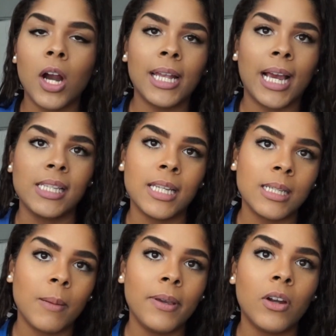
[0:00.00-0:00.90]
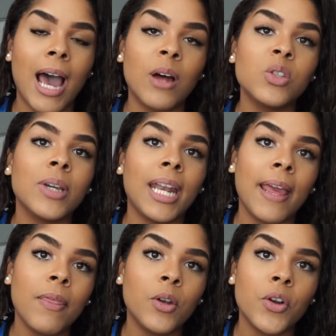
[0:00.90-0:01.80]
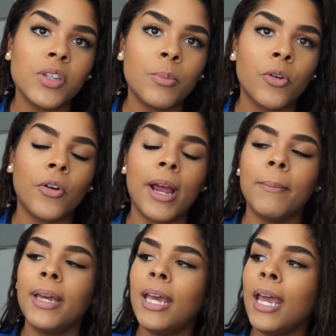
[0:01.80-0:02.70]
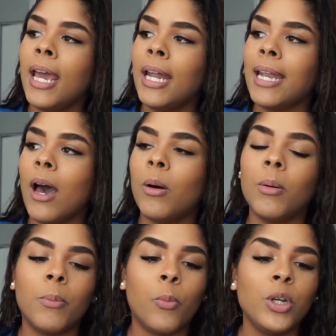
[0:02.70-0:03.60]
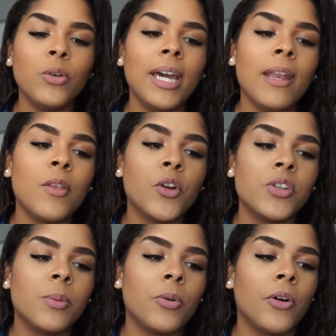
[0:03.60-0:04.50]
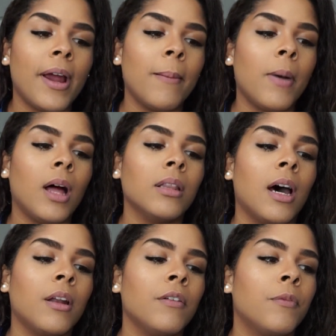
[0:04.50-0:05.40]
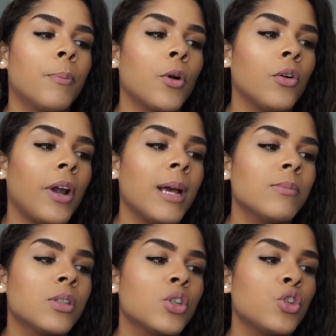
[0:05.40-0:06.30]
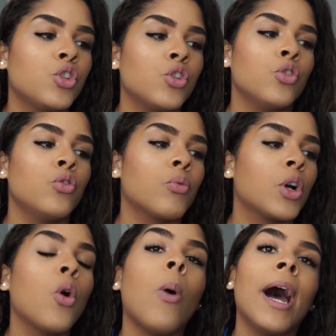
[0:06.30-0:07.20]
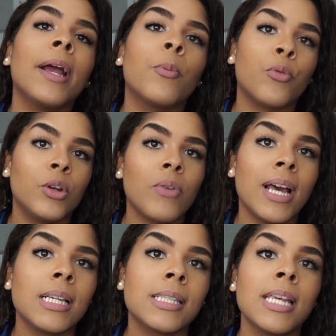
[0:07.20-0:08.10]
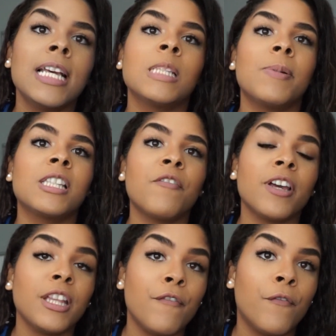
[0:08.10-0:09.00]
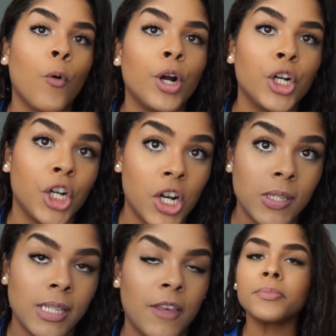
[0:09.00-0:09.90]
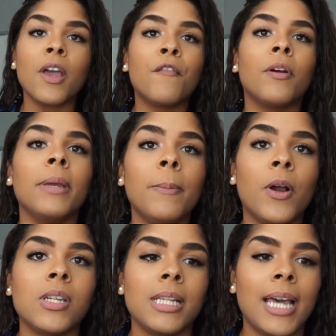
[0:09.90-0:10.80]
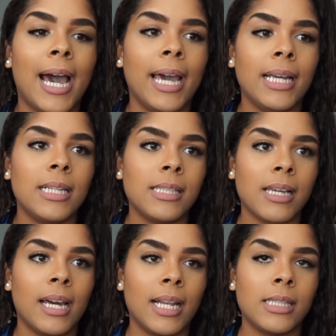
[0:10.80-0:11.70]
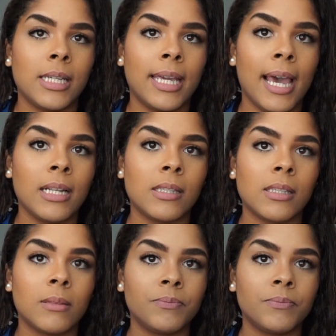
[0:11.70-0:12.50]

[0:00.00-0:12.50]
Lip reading: part, like I said, is going to be on how to get in the nursing program. Now when you get in the nursing program, a lot of programs do require prereqs specifically for nursing. For me personally, I decided to get